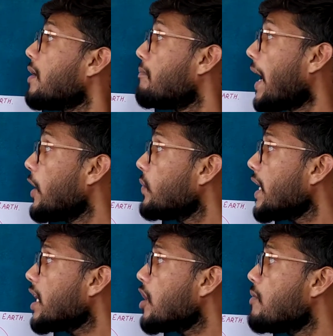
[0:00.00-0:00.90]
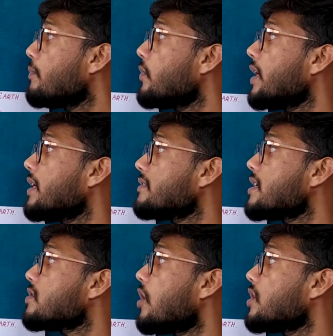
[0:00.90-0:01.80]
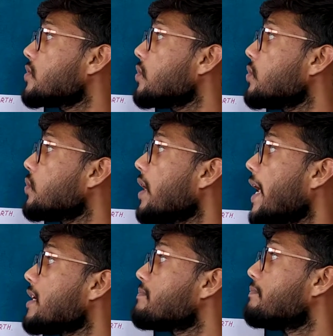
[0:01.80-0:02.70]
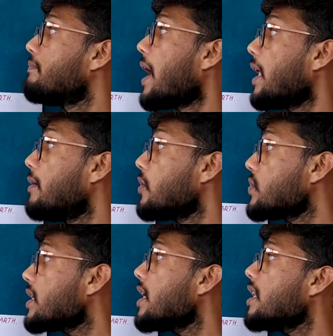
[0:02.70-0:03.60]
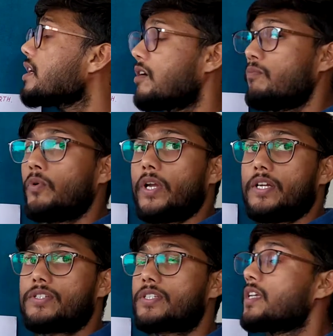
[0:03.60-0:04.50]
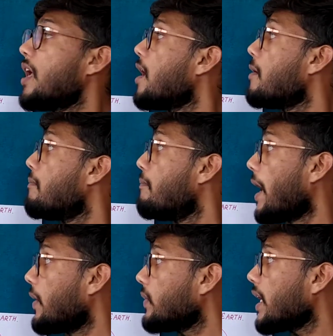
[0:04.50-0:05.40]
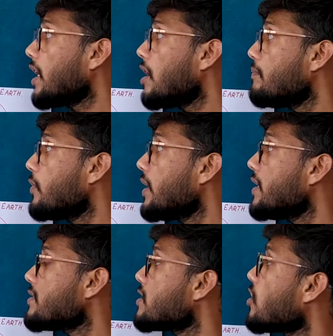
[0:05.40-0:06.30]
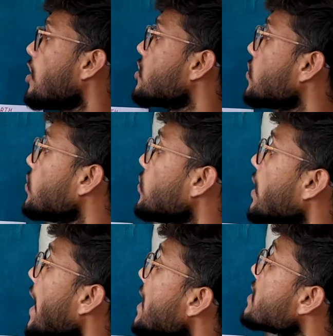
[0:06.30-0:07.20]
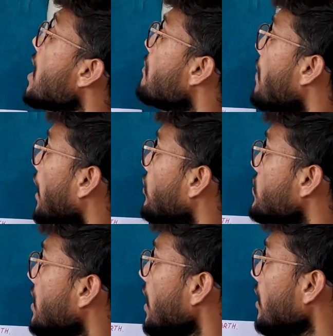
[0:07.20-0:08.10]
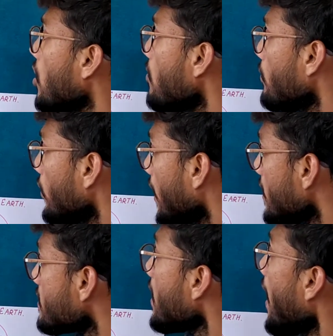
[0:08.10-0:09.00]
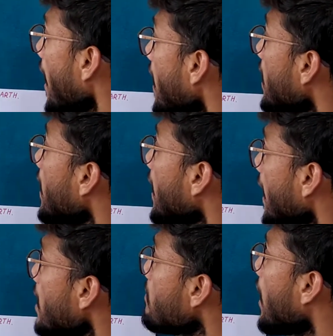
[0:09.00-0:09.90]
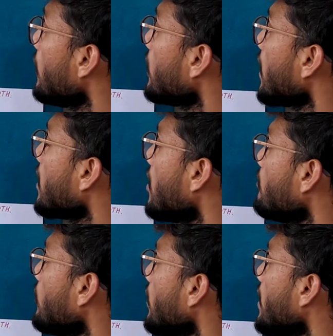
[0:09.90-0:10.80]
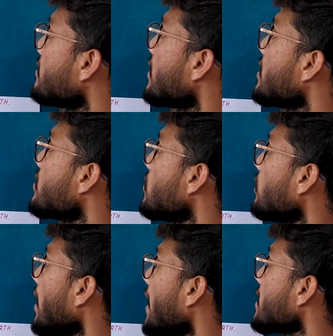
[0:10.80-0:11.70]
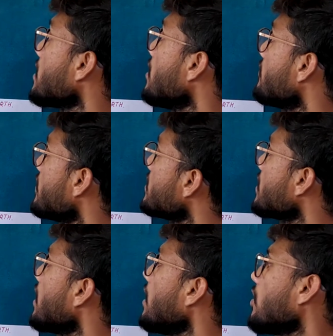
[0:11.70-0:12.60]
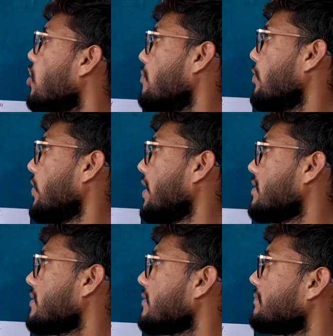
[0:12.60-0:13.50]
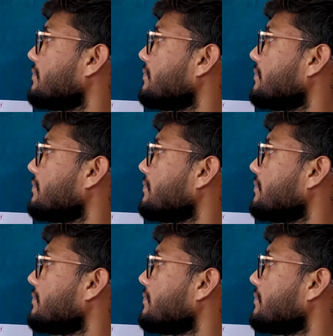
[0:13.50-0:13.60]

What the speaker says: Biotic components is also known as biological components. Biotic components is also known as biological components and abiotic components is known as physical components.